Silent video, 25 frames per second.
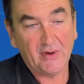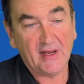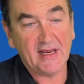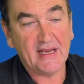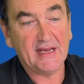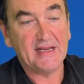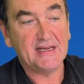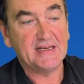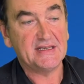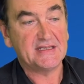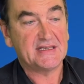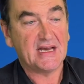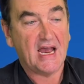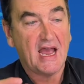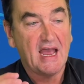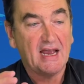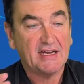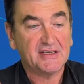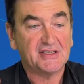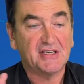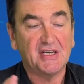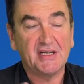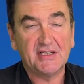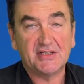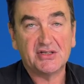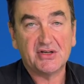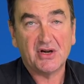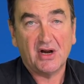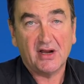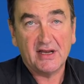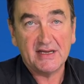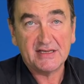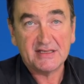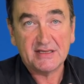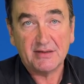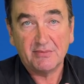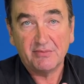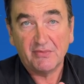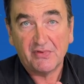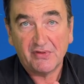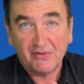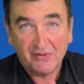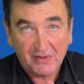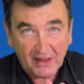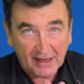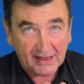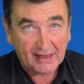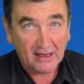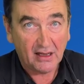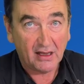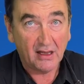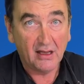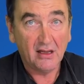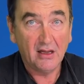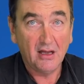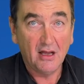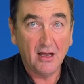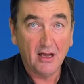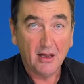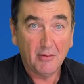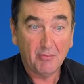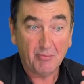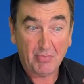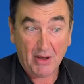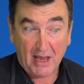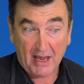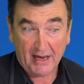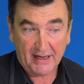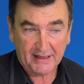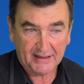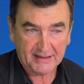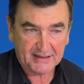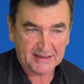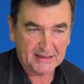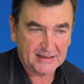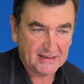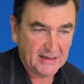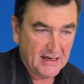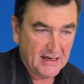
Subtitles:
is actually try some thicker paints.